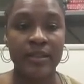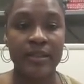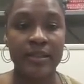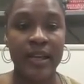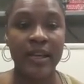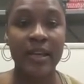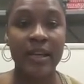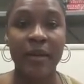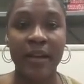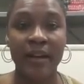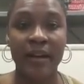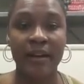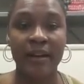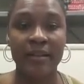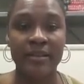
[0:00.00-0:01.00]
take my
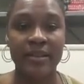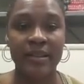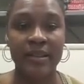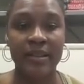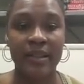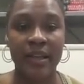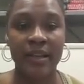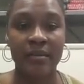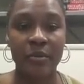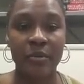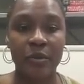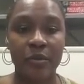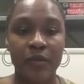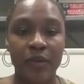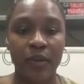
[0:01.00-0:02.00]
constant and
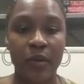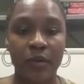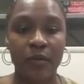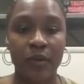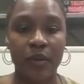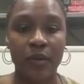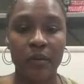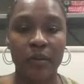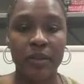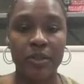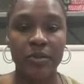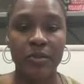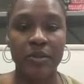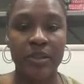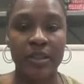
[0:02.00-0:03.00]
move it over,
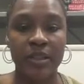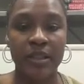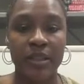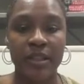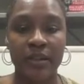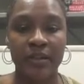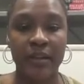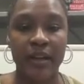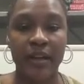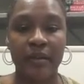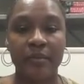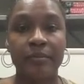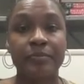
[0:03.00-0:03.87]
which you see it here now.